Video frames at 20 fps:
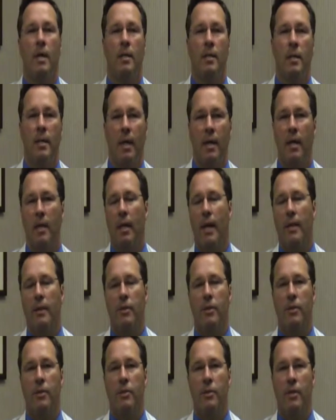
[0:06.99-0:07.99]
Today I'd like
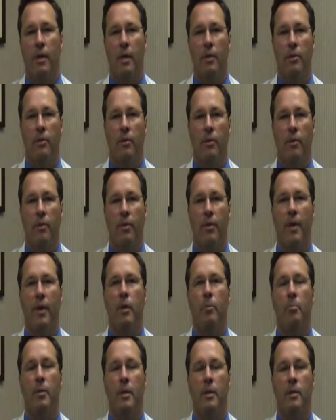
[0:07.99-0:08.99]
to discuss
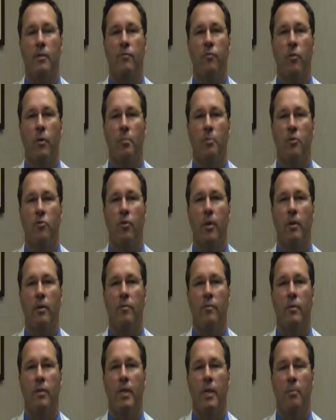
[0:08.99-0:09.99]
therapies for
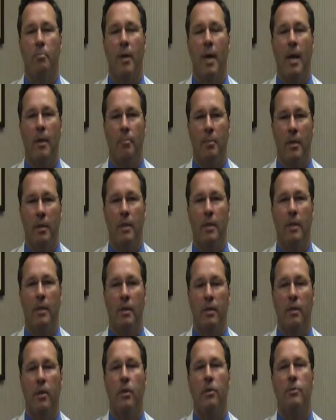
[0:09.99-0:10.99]
obstructive sleep apnea in
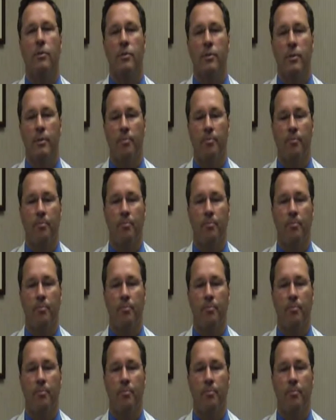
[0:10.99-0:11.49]
adults.